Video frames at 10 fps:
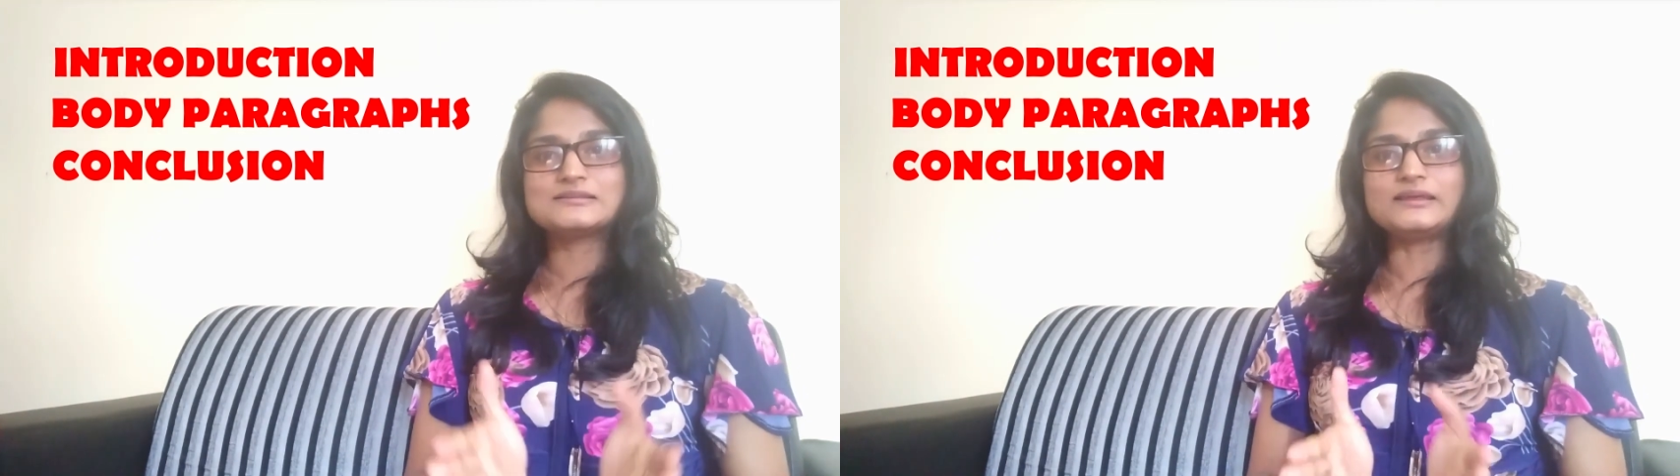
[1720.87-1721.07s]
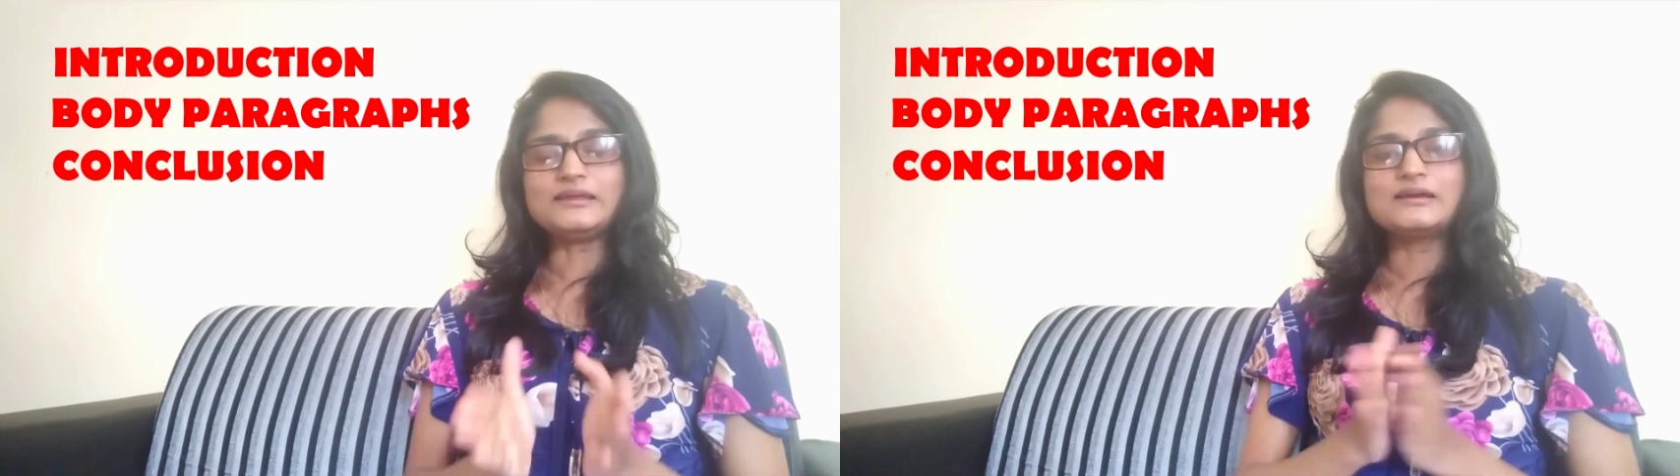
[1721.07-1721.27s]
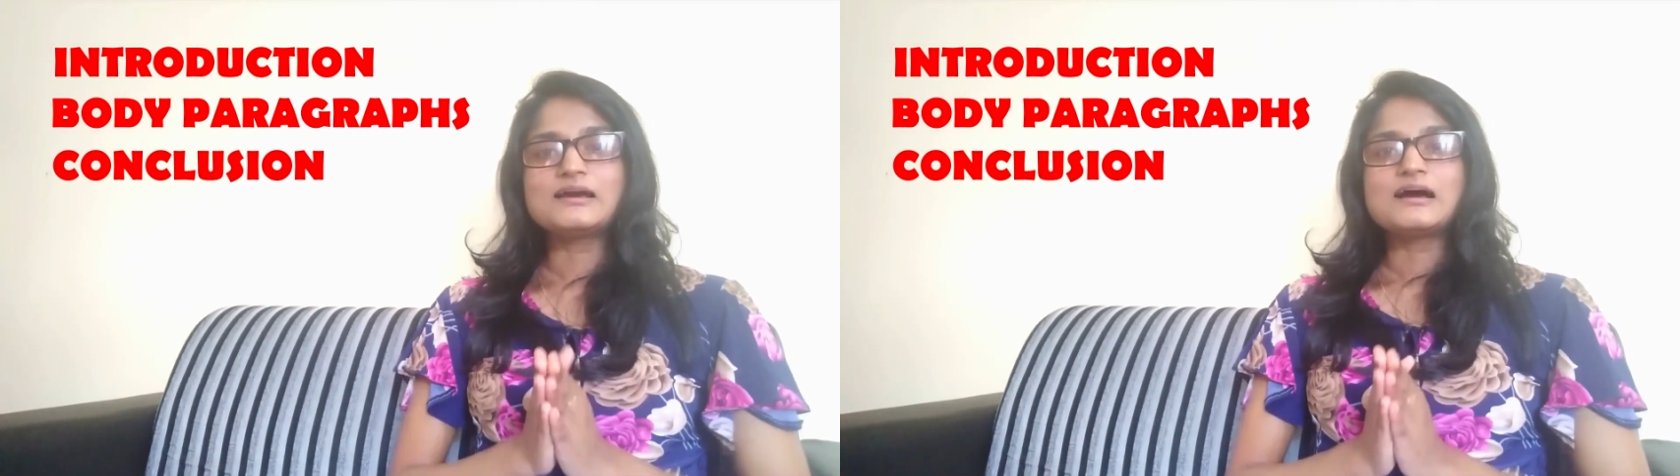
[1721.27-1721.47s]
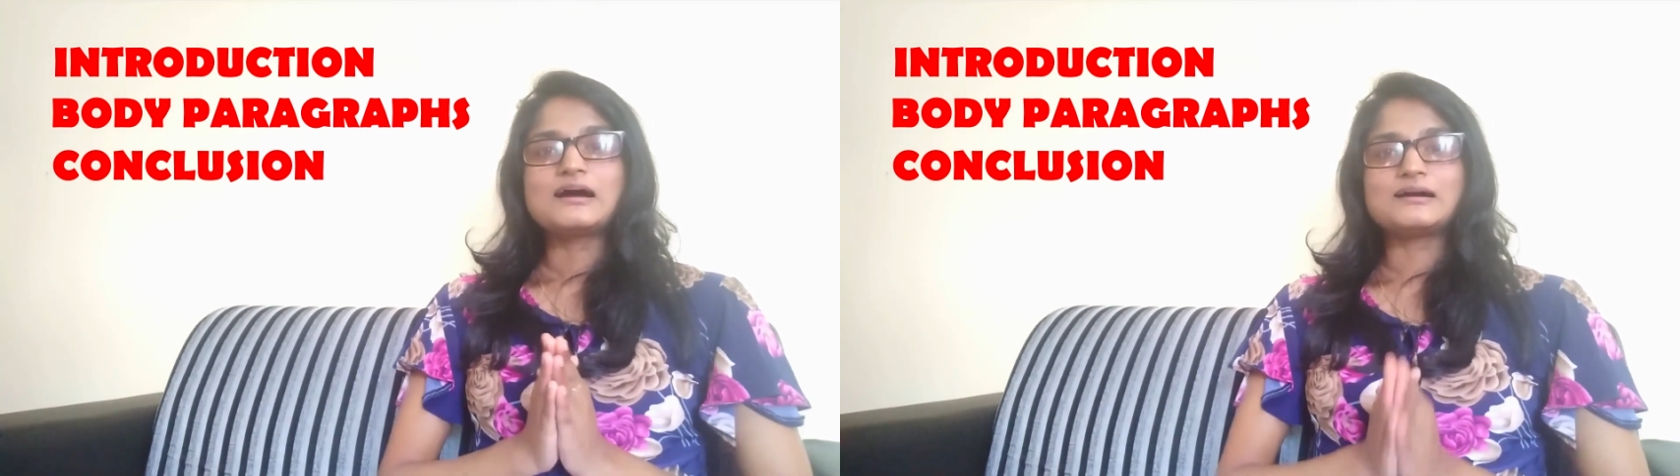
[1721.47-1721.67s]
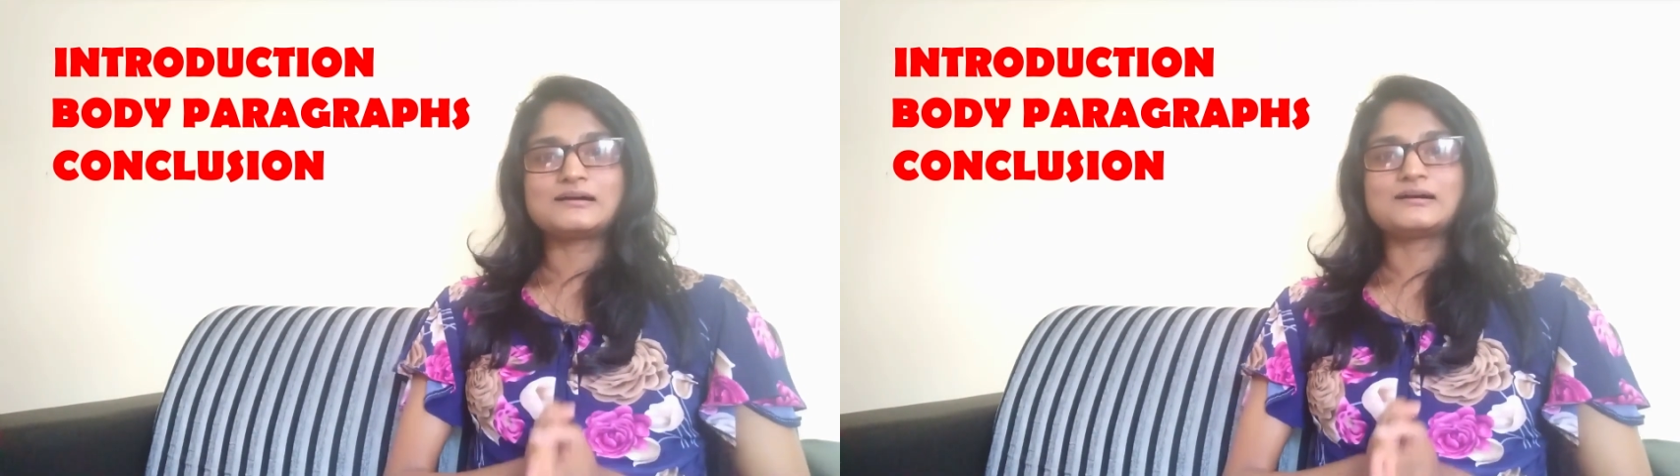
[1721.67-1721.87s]
the
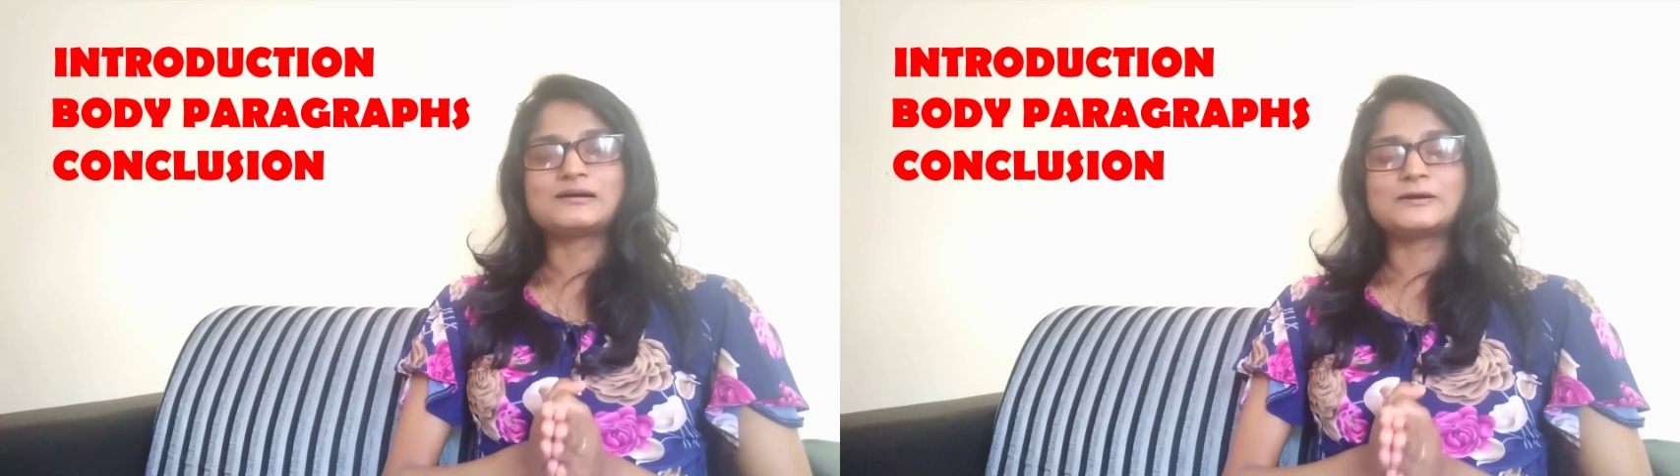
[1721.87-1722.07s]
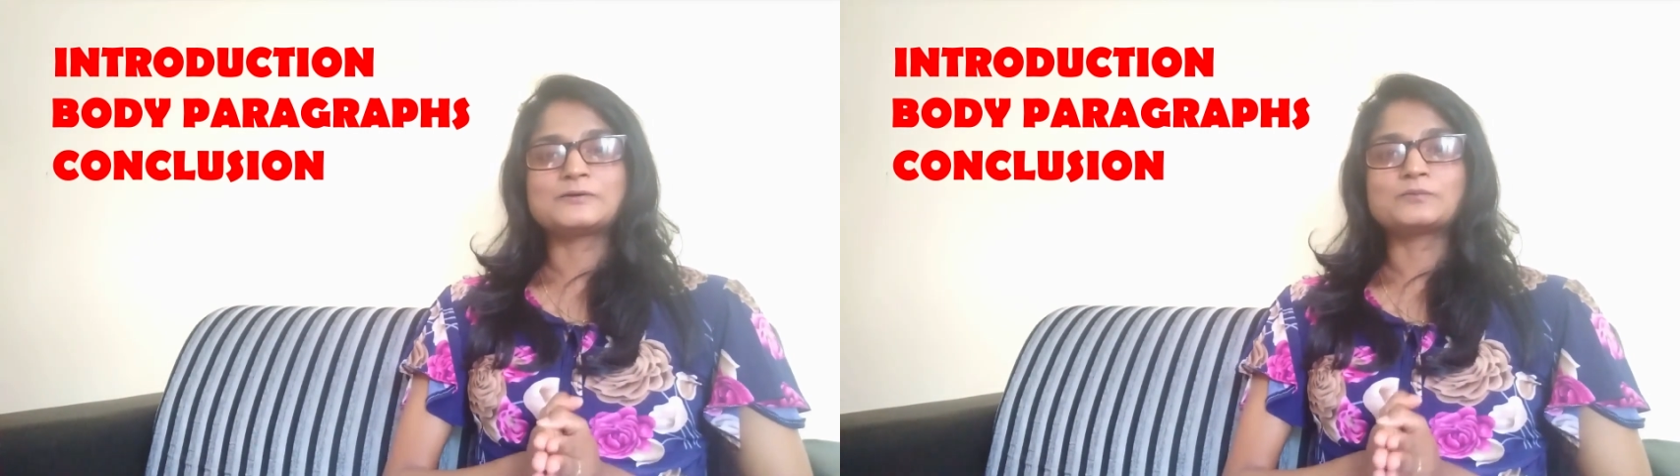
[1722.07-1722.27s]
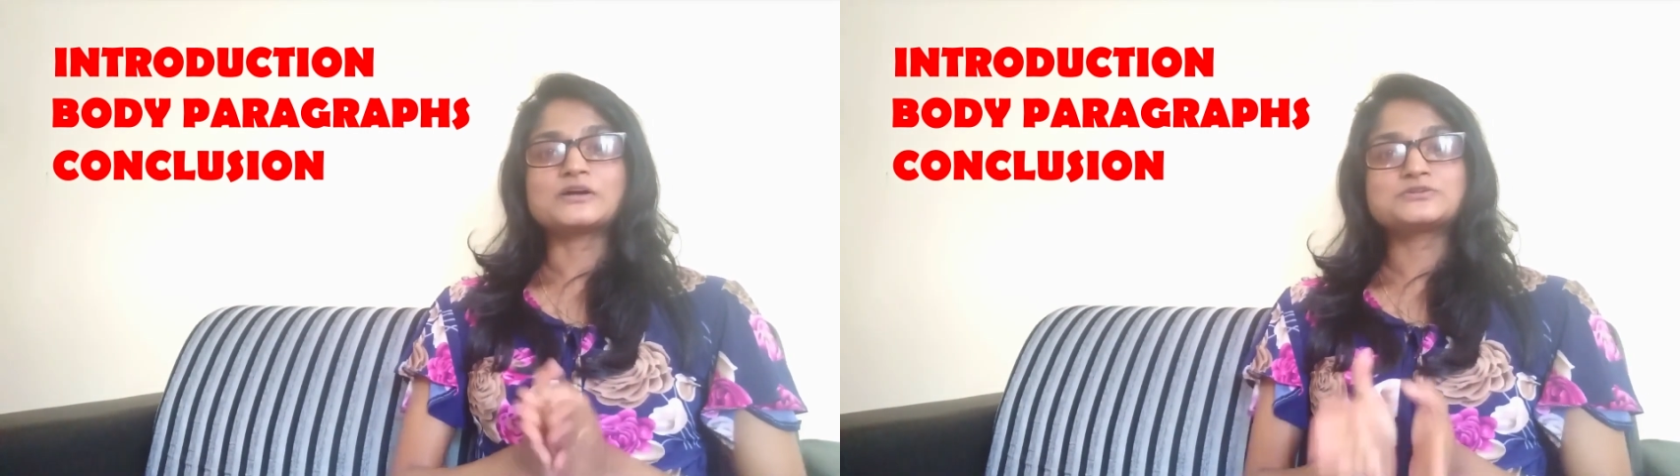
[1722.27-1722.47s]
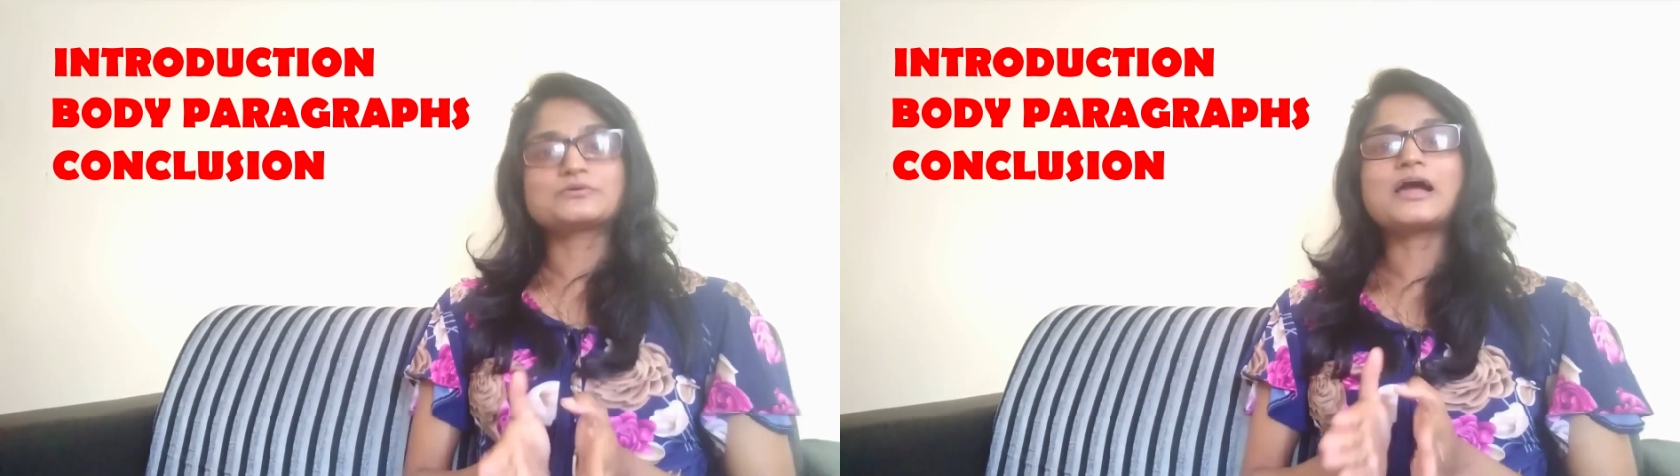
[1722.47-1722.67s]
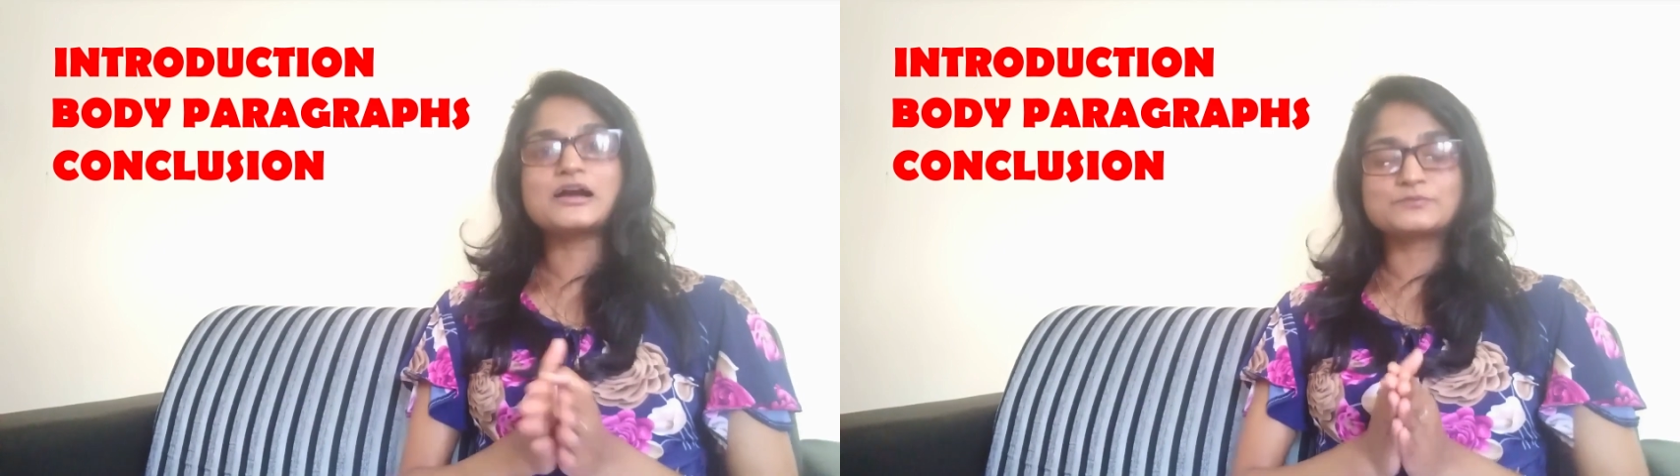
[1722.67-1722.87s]
what
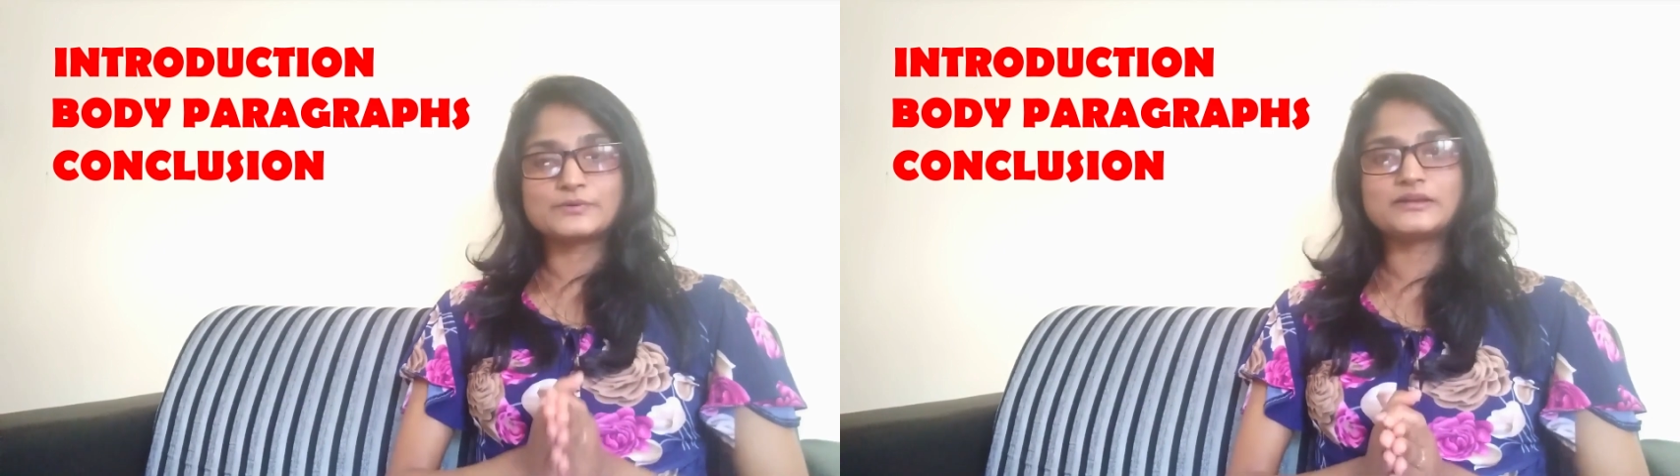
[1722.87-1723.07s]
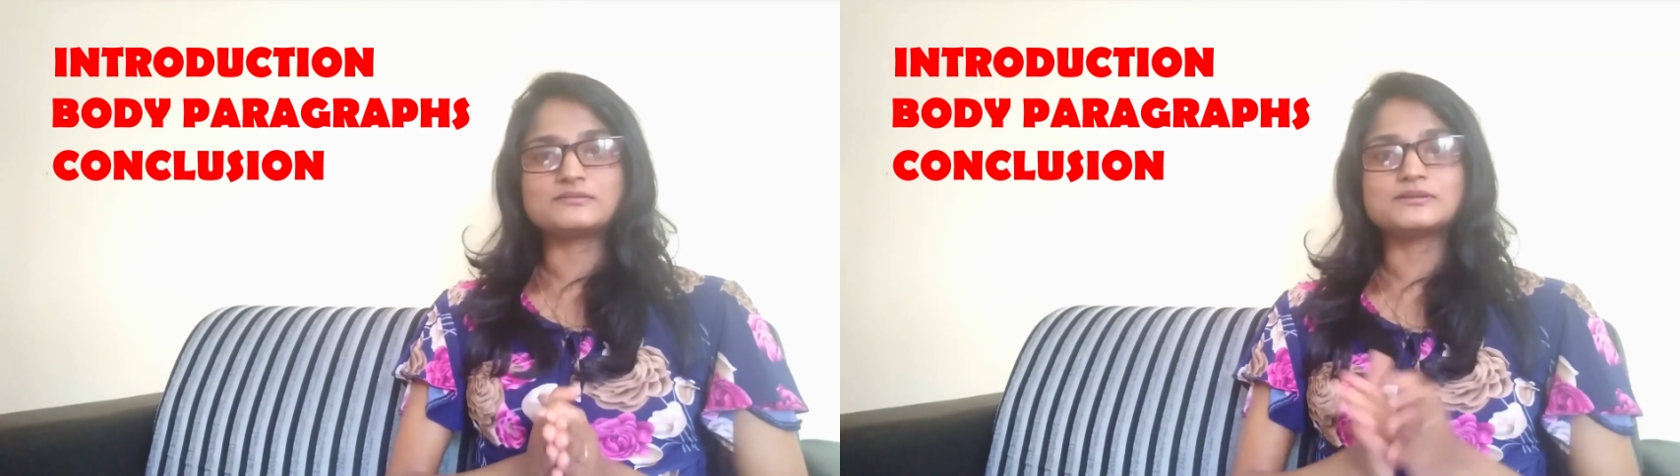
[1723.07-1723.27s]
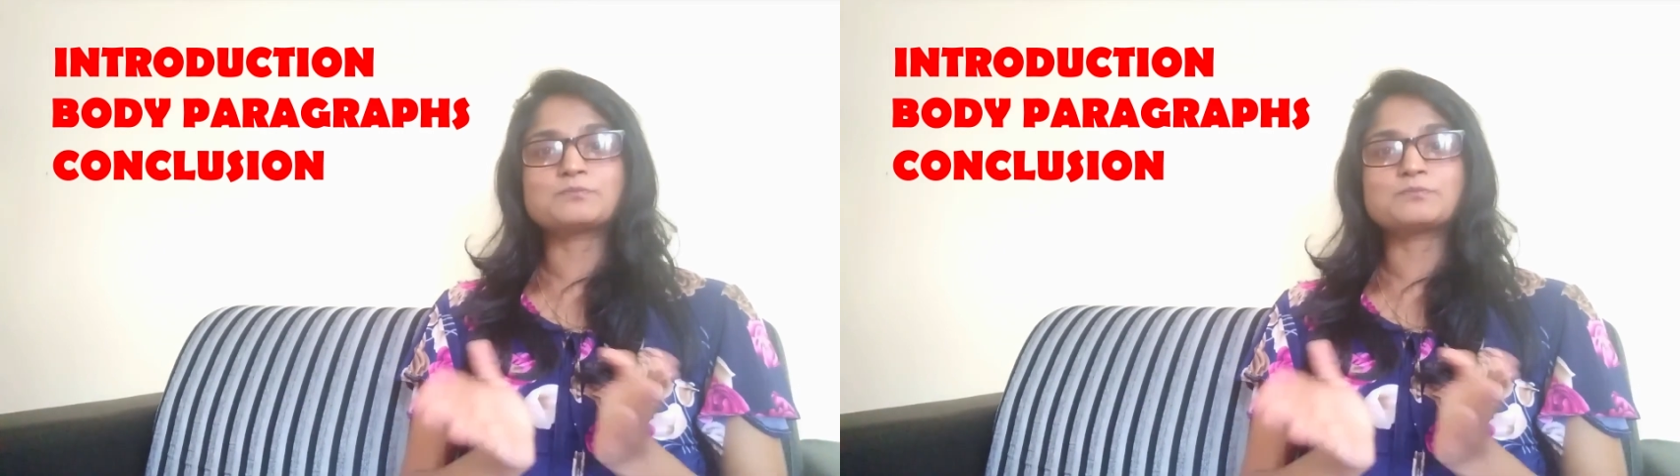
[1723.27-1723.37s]
you have written,